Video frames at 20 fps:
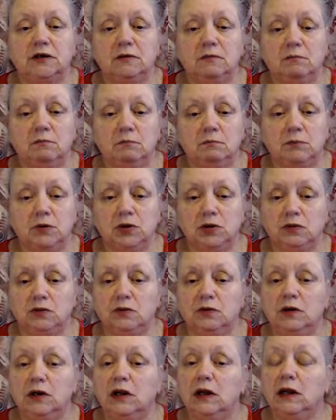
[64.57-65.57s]
moon,
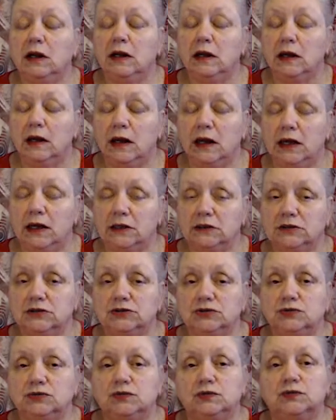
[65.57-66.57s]
and
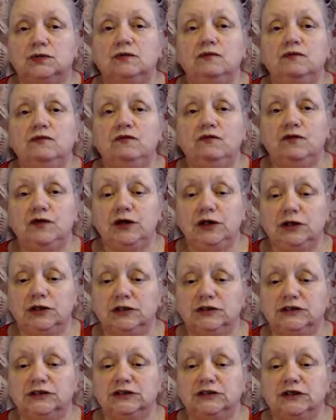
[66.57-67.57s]
all Venus
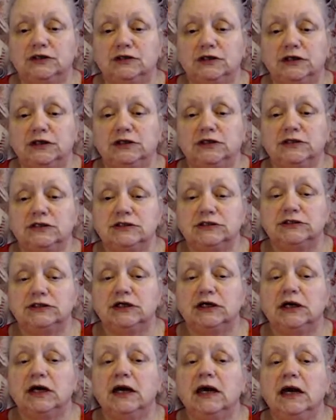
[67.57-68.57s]
signs,
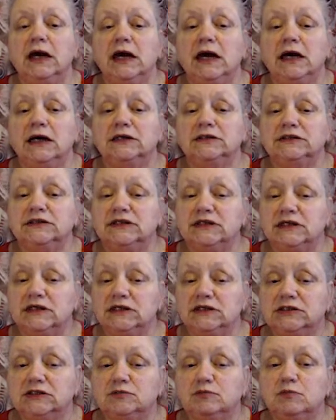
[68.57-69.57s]
as
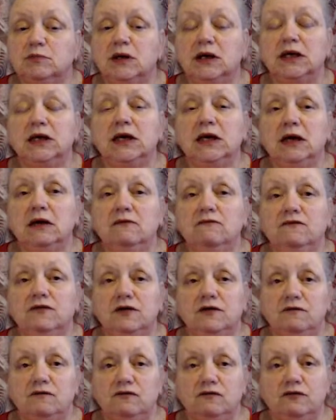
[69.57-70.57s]
these may have
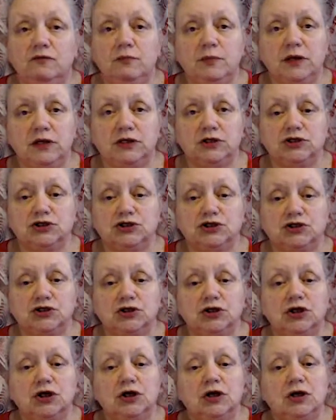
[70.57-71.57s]
information
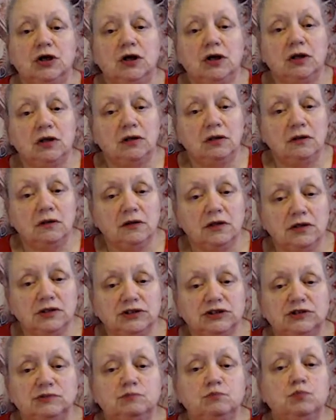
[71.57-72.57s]
that's
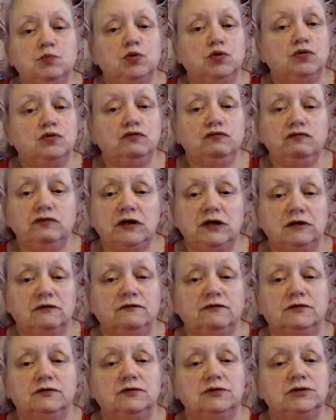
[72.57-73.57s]
more
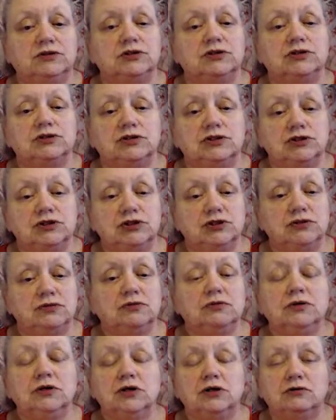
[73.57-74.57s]
relevant to your
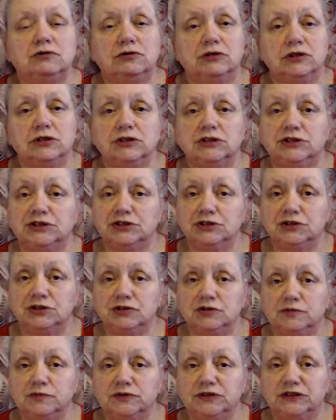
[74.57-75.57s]
current
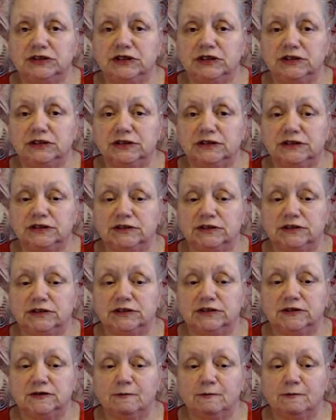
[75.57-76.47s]
circumstances.